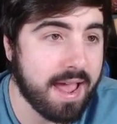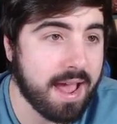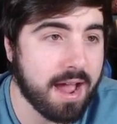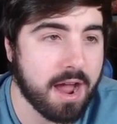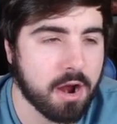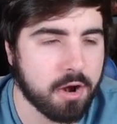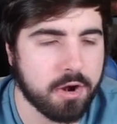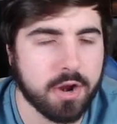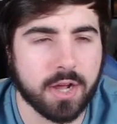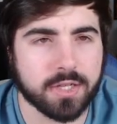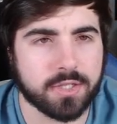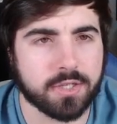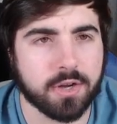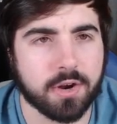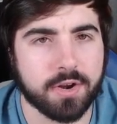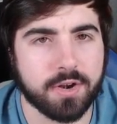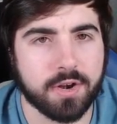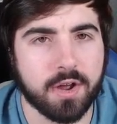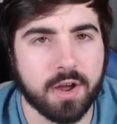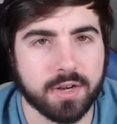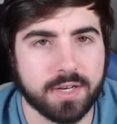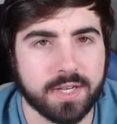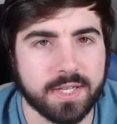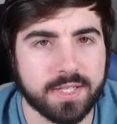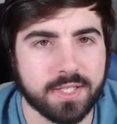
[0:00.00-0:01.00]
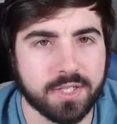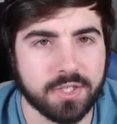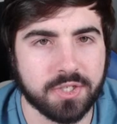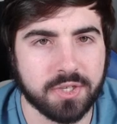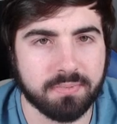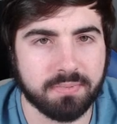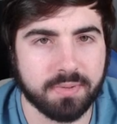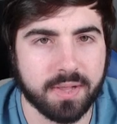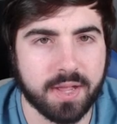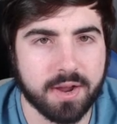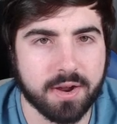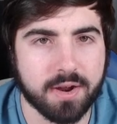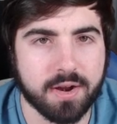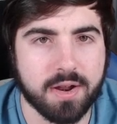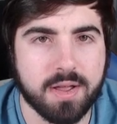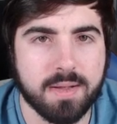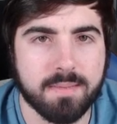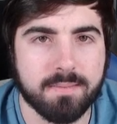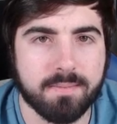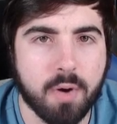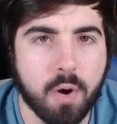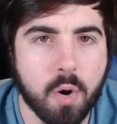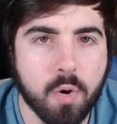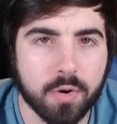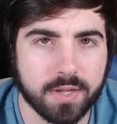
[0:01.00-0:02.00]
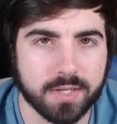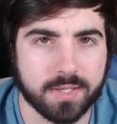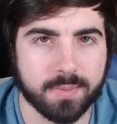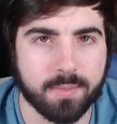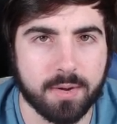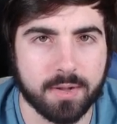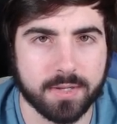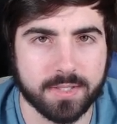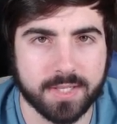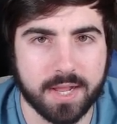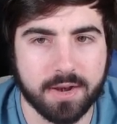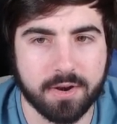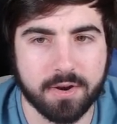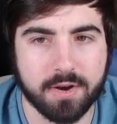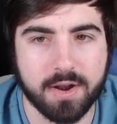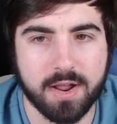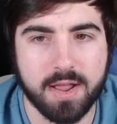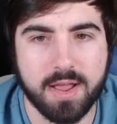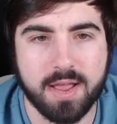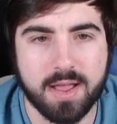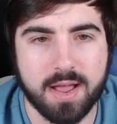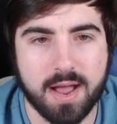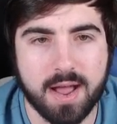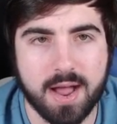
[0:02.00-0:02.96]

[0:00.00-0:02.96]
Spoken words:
not TCG Player, Pokemon Center,